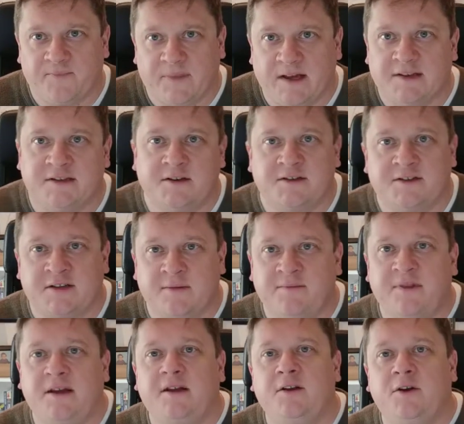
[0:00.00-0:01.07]
Is there
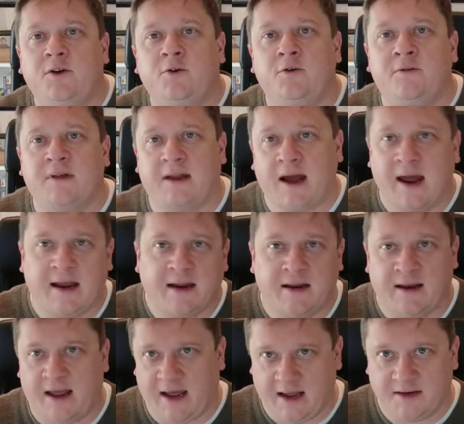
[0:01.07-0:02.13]
something new that I
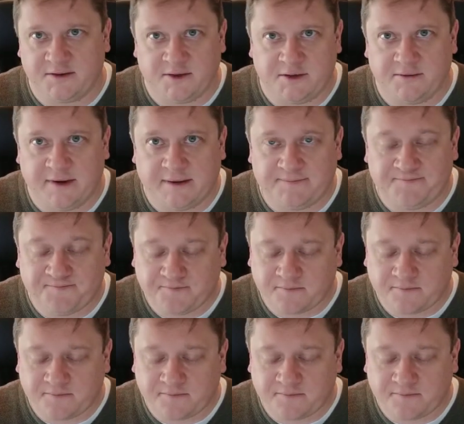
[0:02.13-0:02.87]
can add to it?